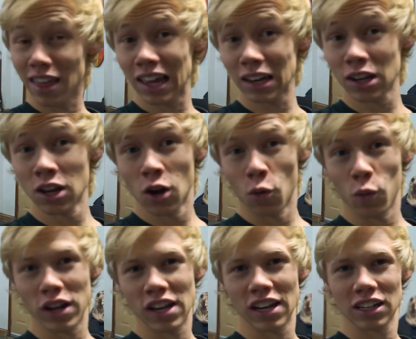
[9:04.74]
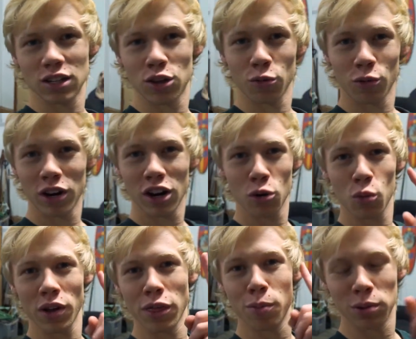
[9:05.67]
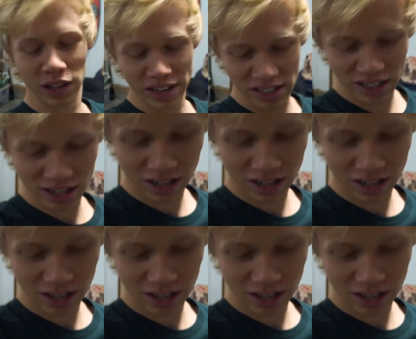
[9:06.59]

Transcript: then we can get to the rear with the plate.